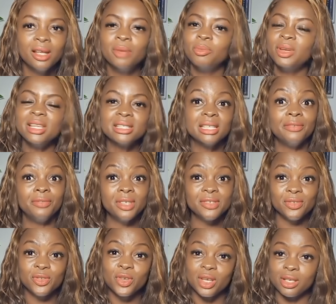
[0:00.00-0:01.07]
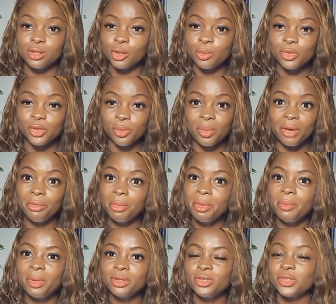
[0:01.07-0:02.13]
Please give this video a thumbs up and
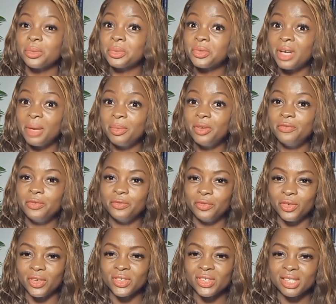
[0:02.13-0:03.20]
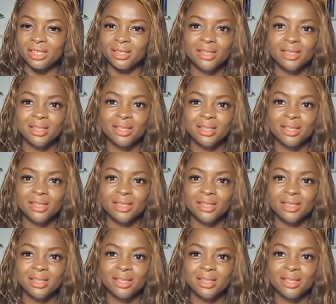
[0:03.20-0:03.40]
remember to subscribe if you've not.